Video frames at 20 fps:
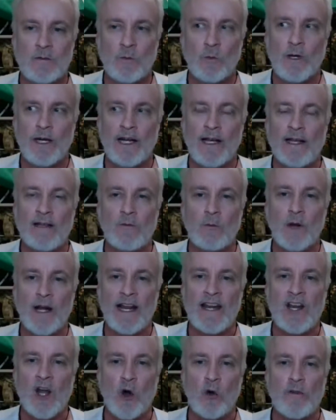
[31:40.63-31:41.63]
Would
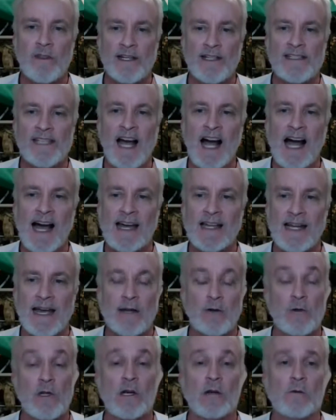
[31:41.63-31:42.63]
I know that it's hot?
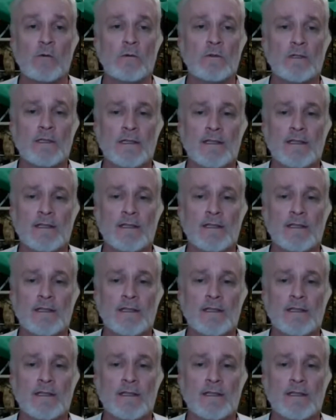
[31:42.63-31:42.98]
I don't know.